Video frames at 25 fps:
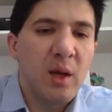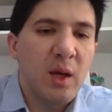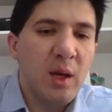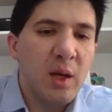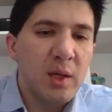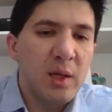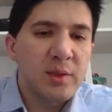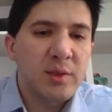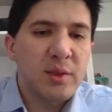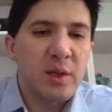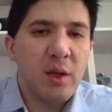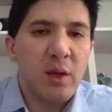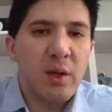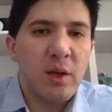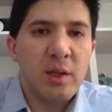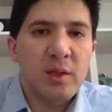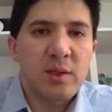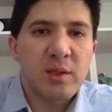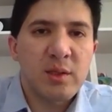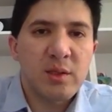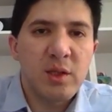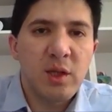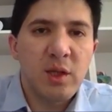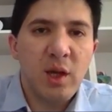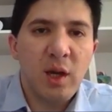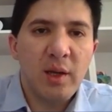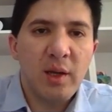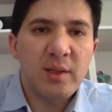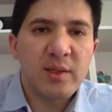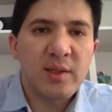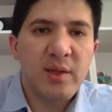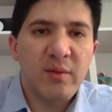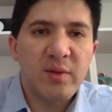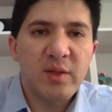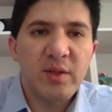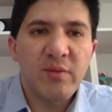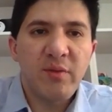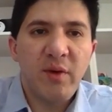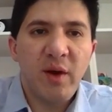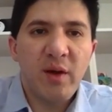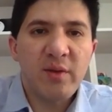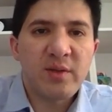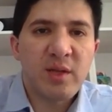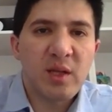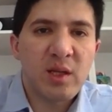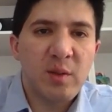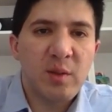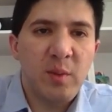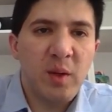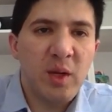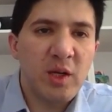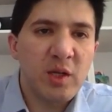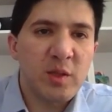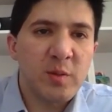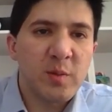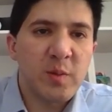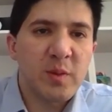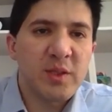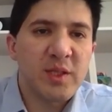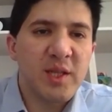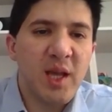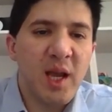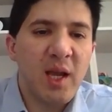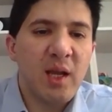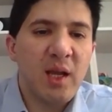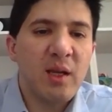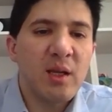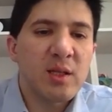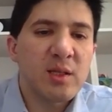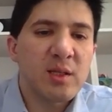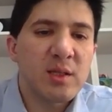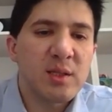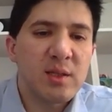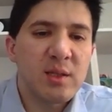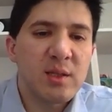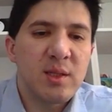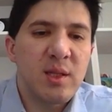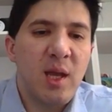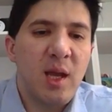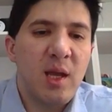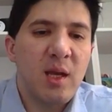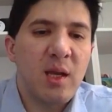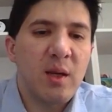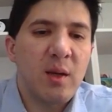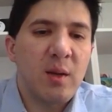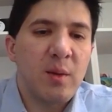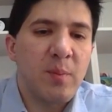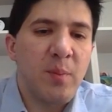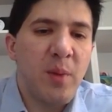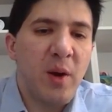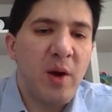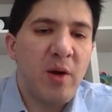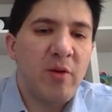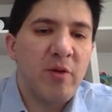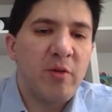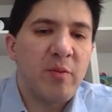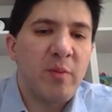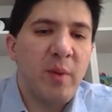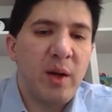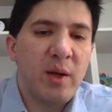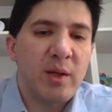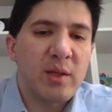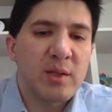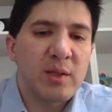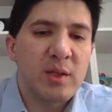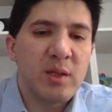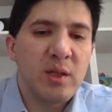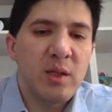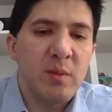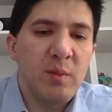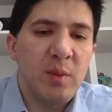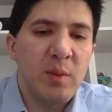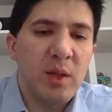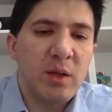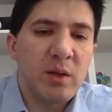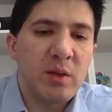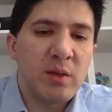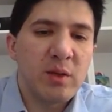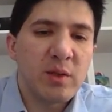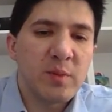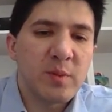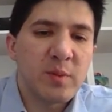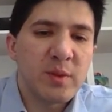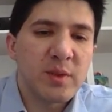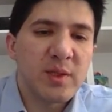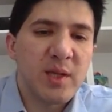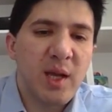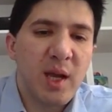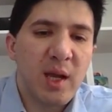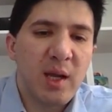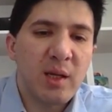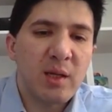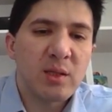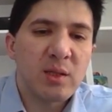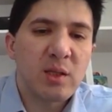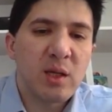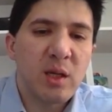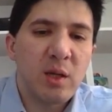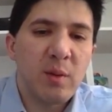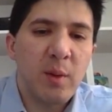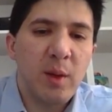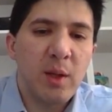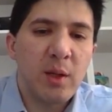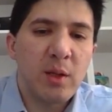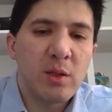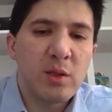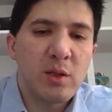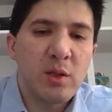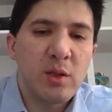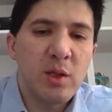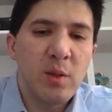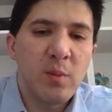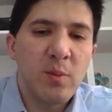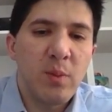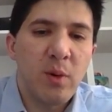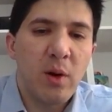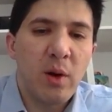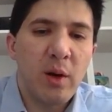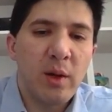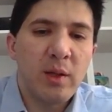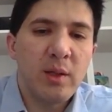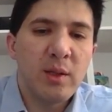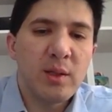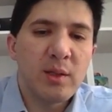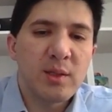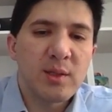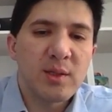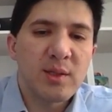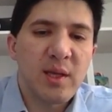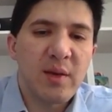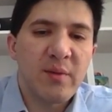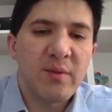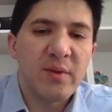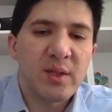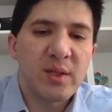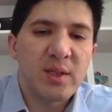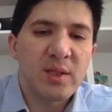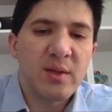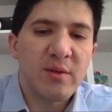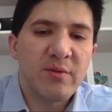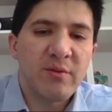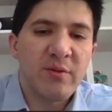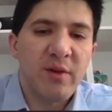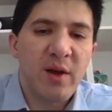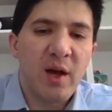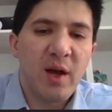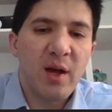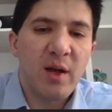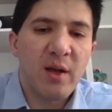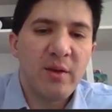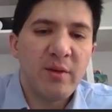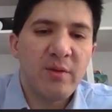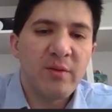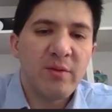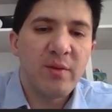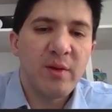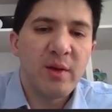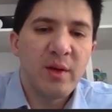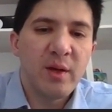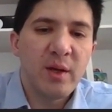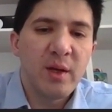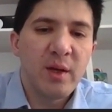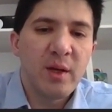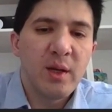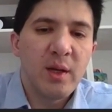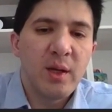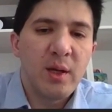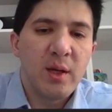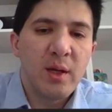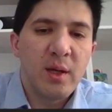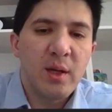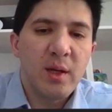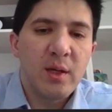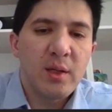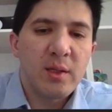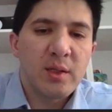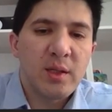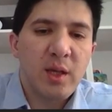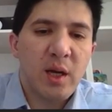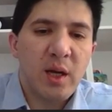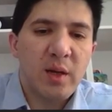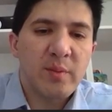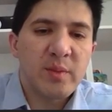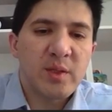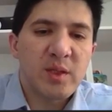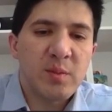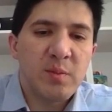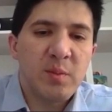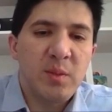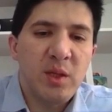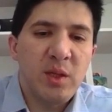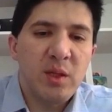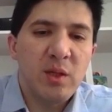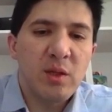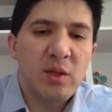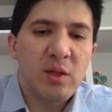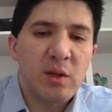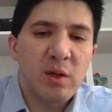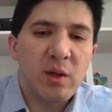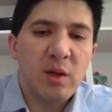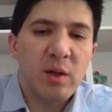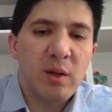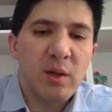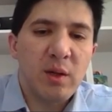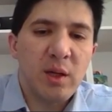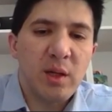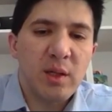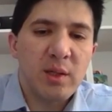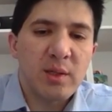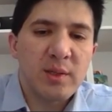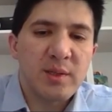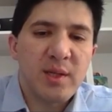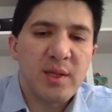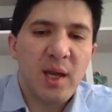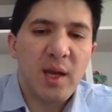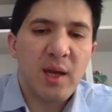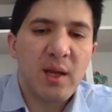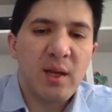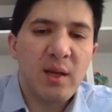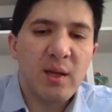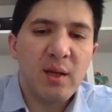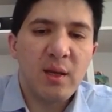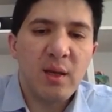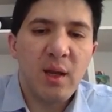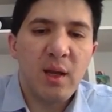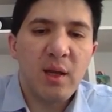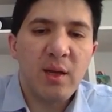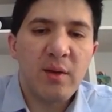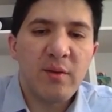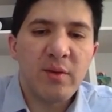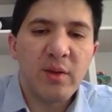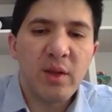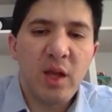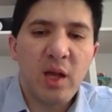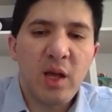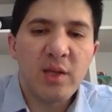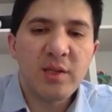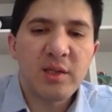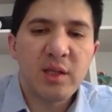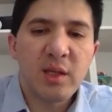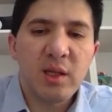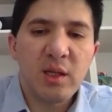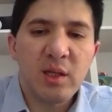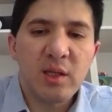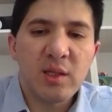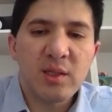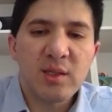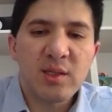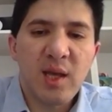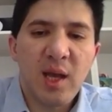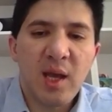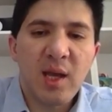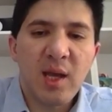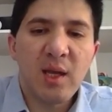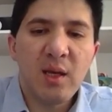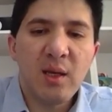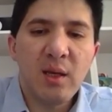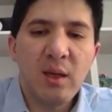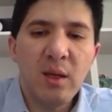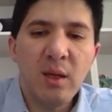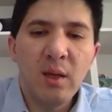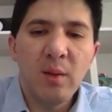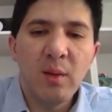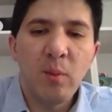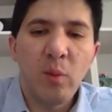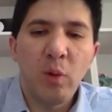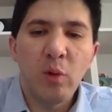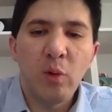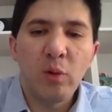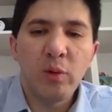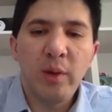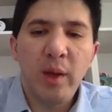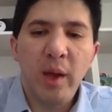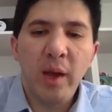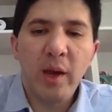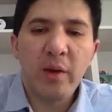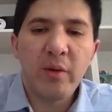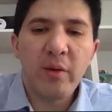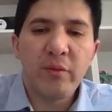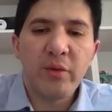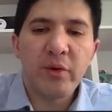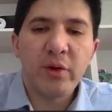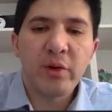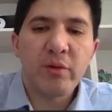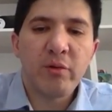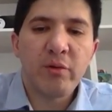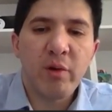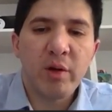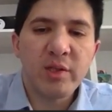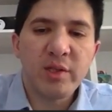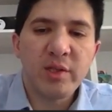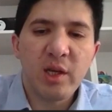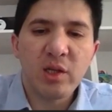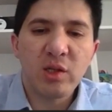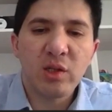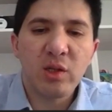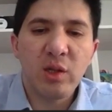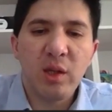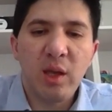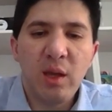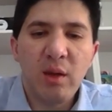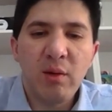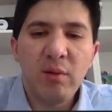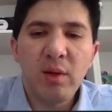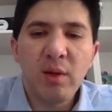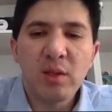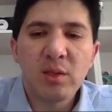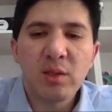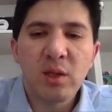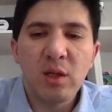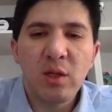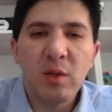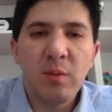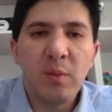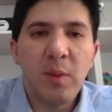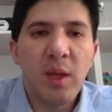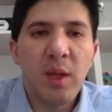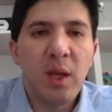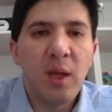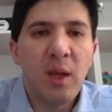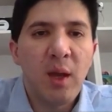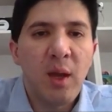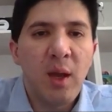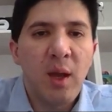So it's 275 centimeters per second. It's 10 in the power of minus 2 meters per second. It's going to be 2.75 times meter in a second, and the velocity in a second, molar over cross-sectional area, is going to be